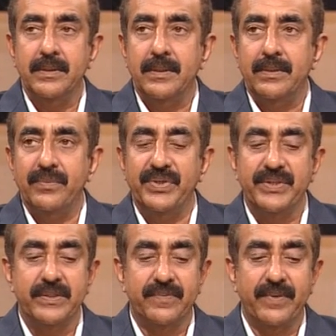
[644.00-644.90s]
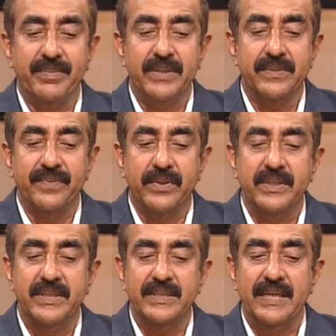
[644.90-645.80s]
which is famous for
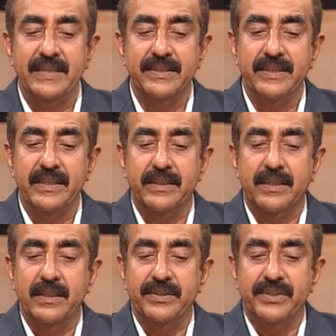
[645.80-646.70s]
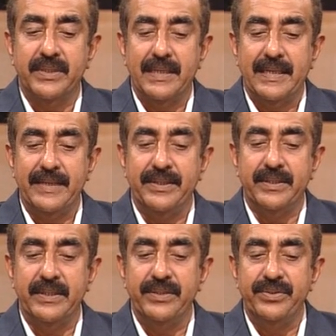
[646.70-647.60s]
its ancient cultural
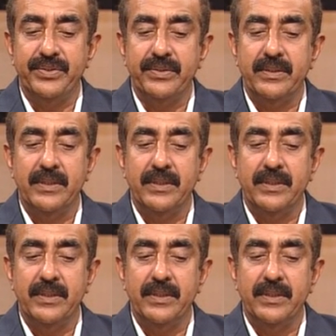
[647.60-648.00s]
heritage,